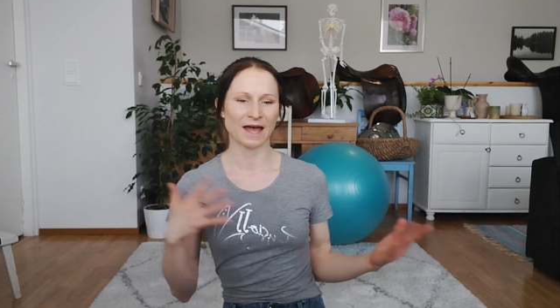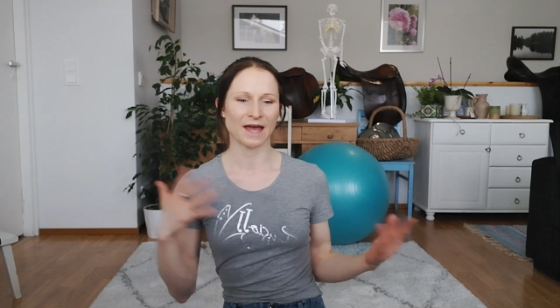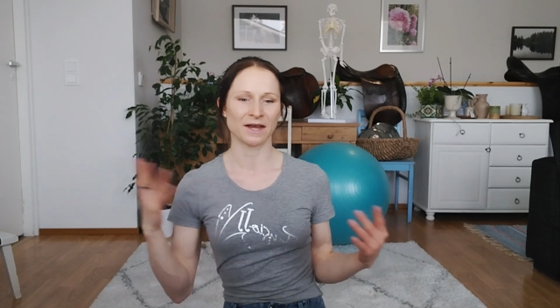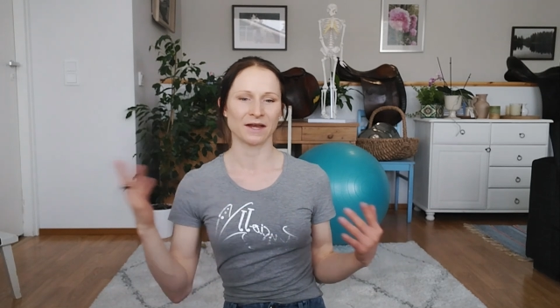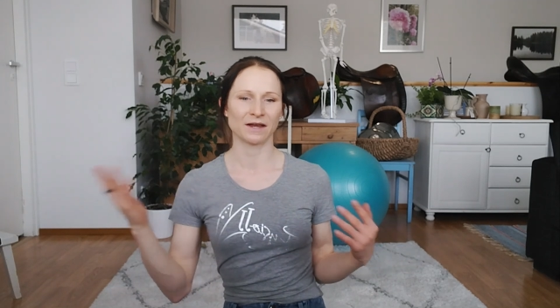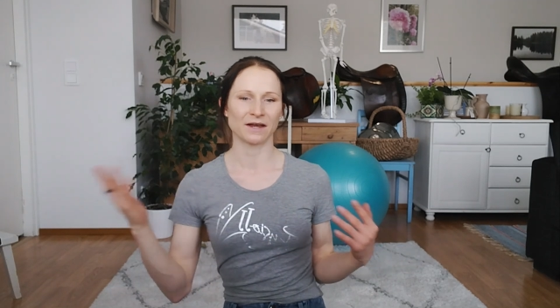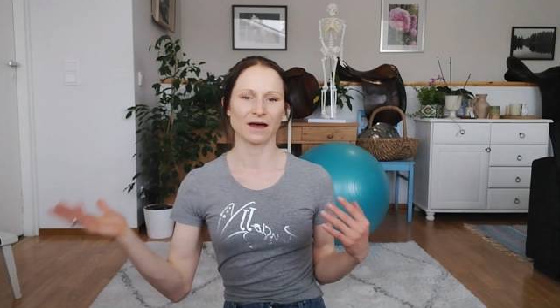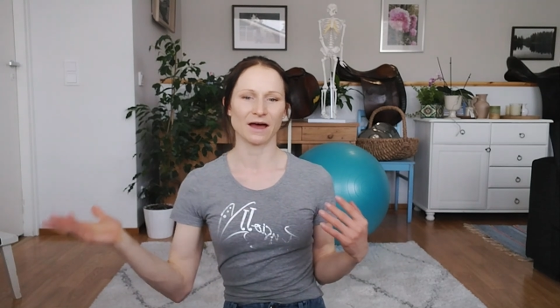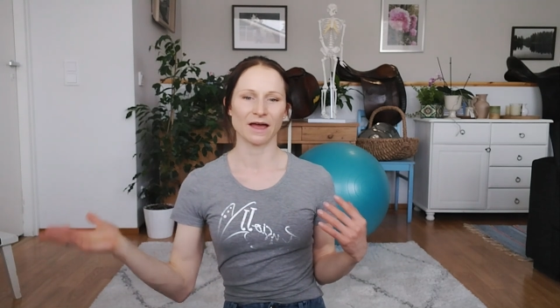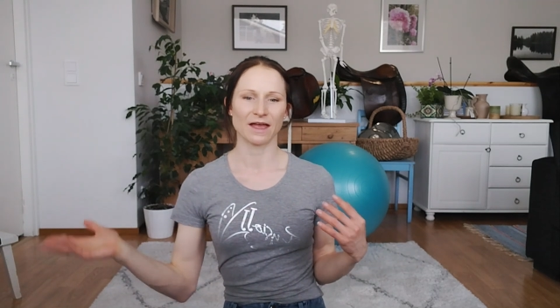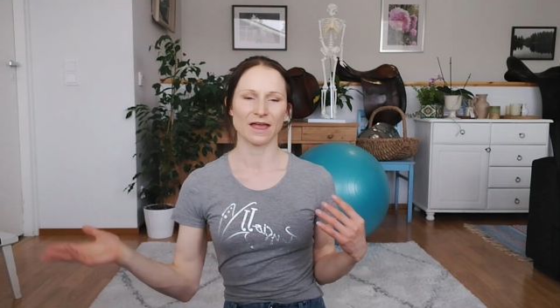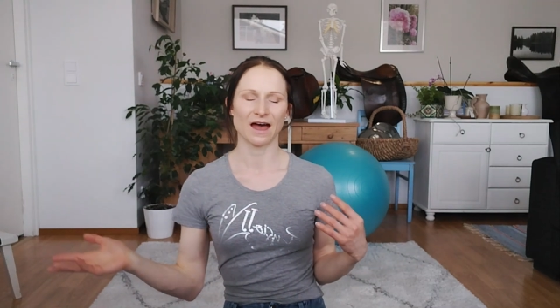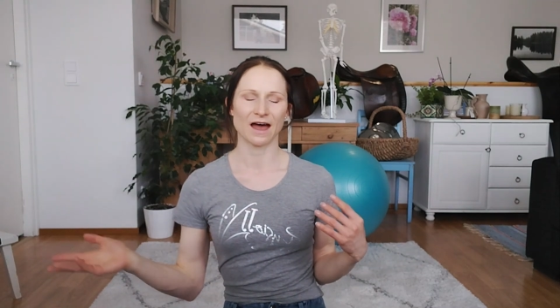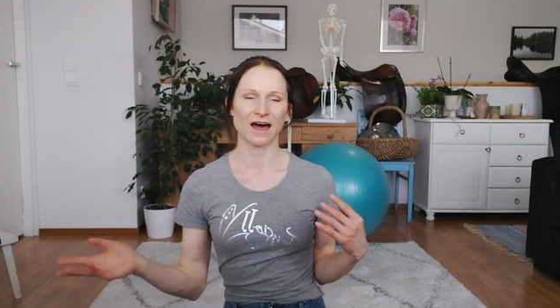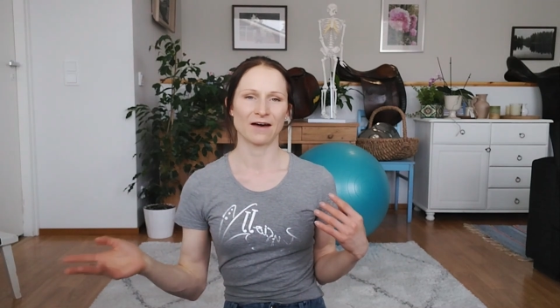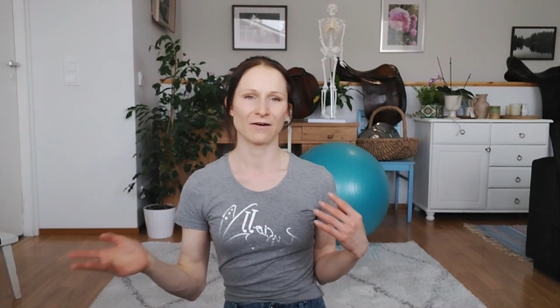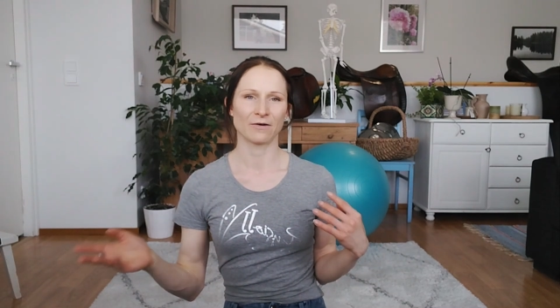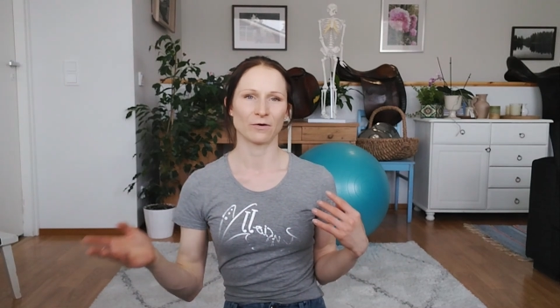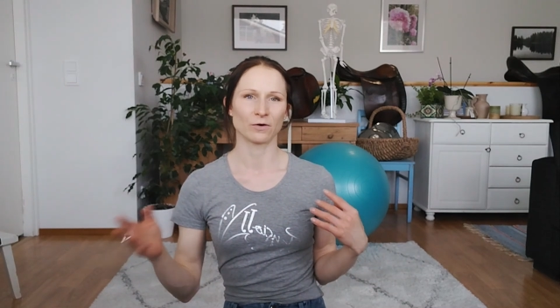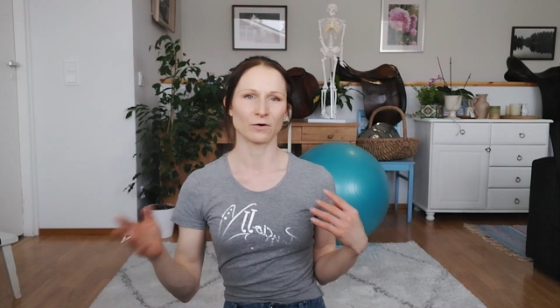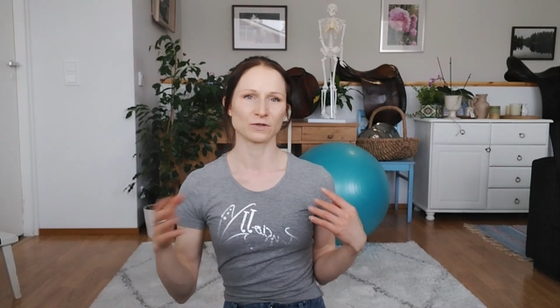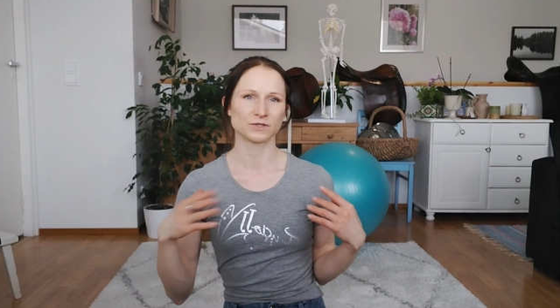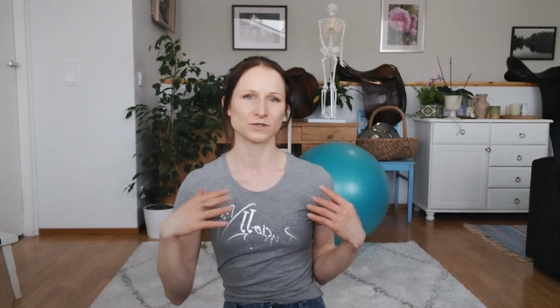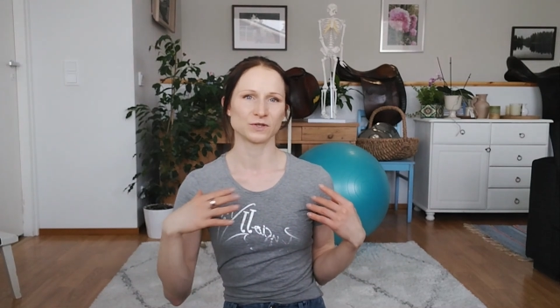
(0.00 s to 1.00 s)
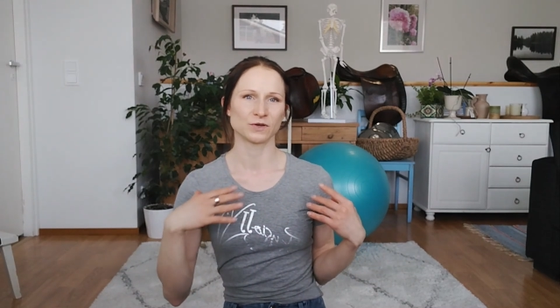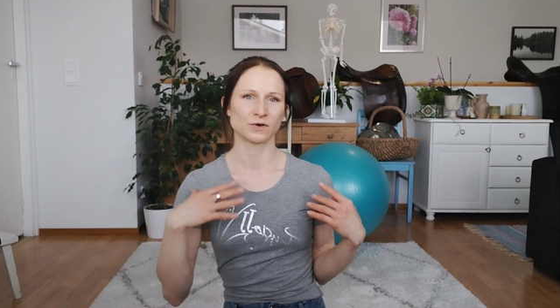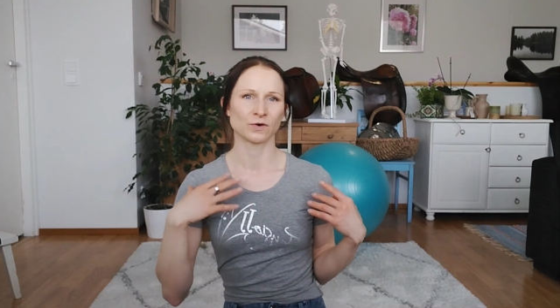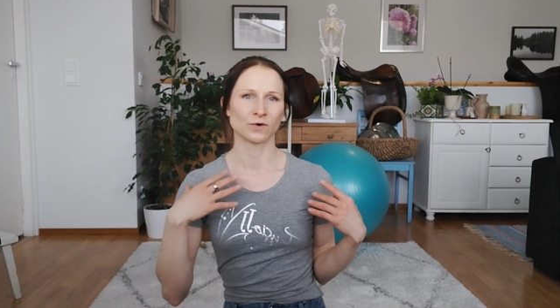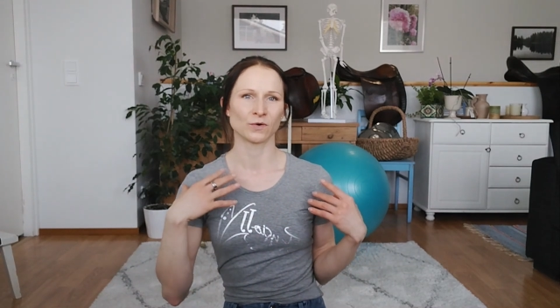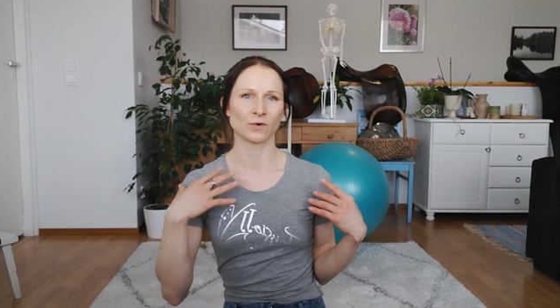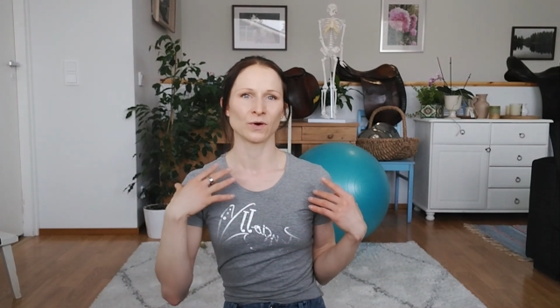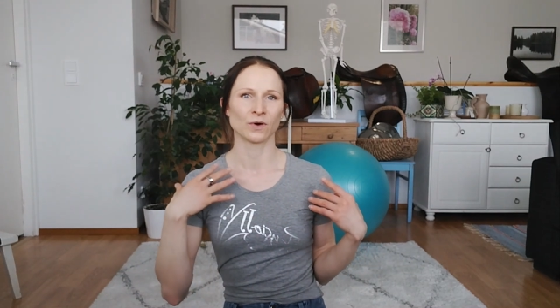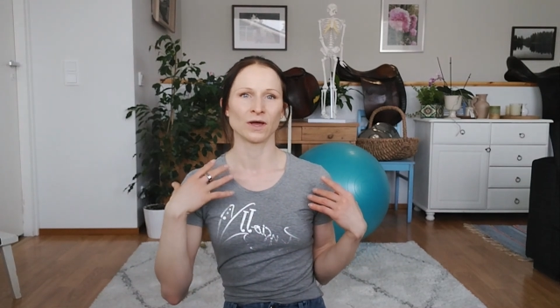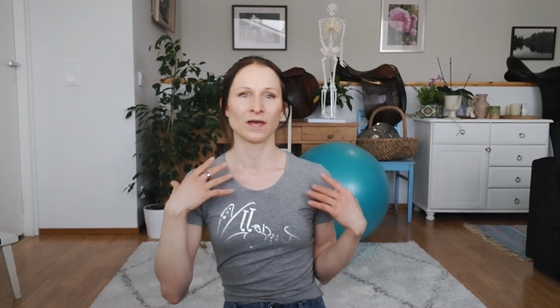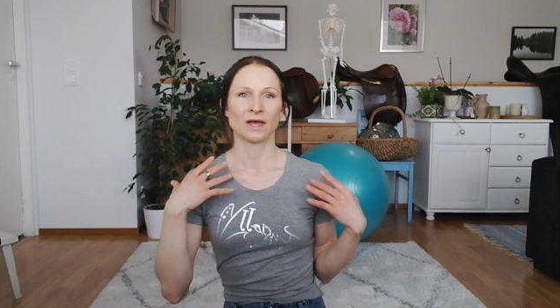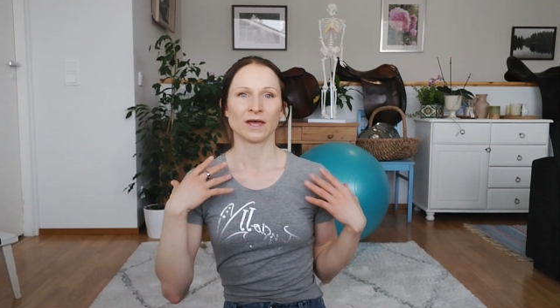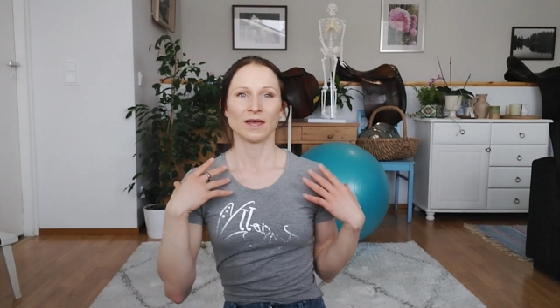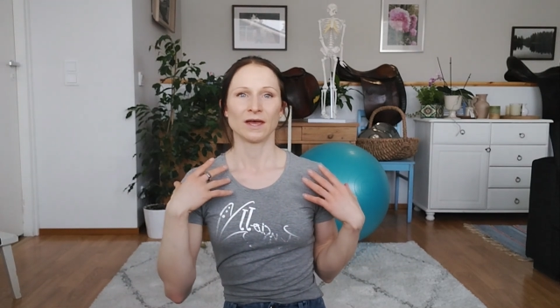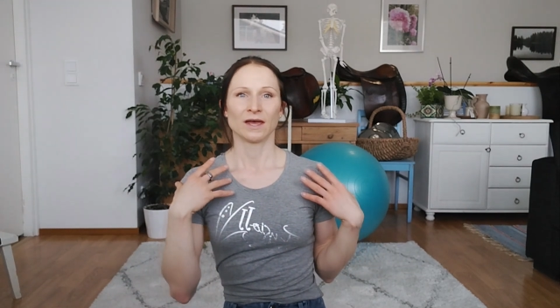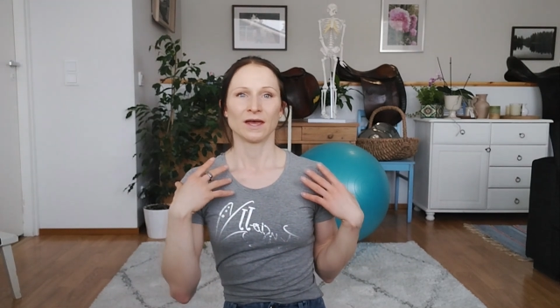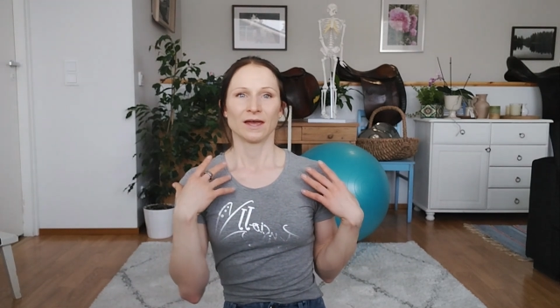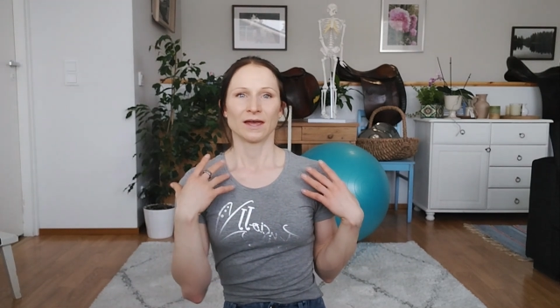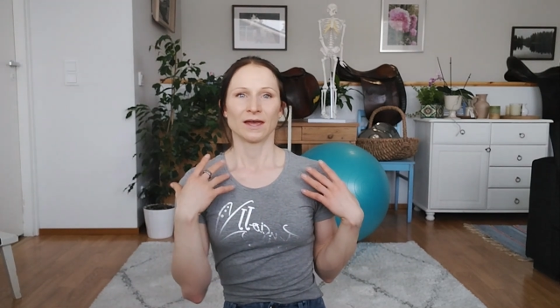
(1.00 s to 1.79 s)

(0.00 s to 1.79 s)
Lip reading: And I also